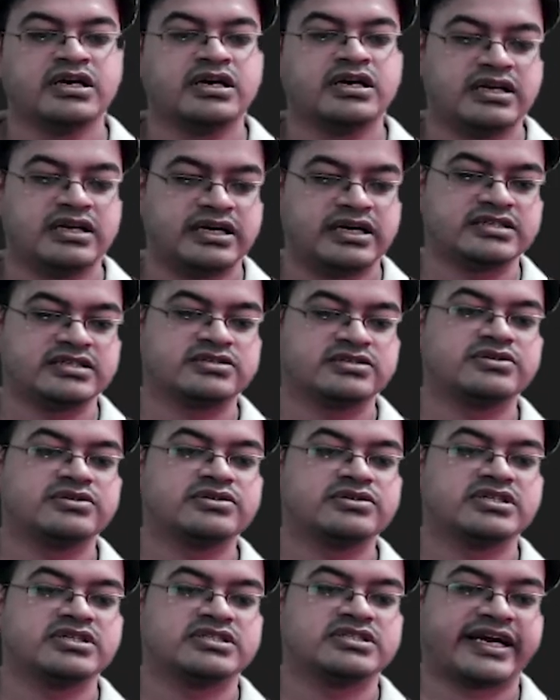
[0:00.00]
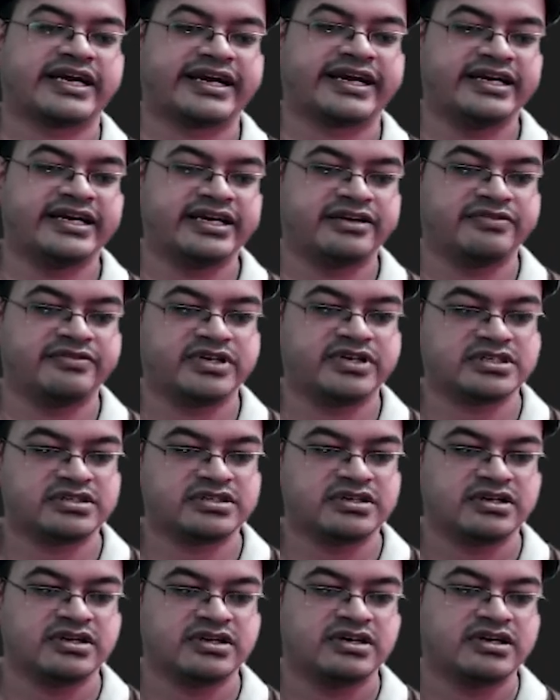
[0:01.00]
Let us go to the second equation.
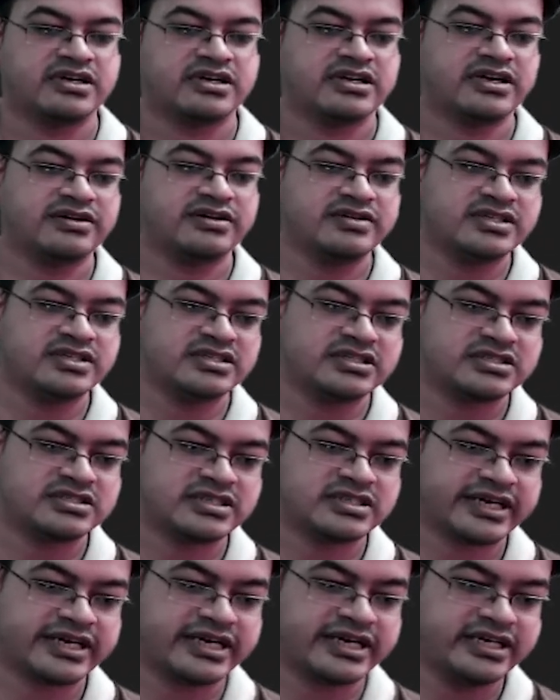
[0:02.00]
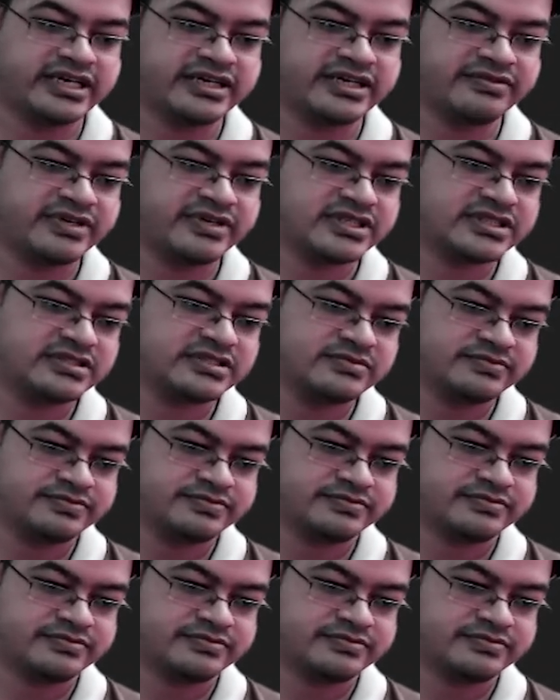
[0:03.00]
Now in this second equation,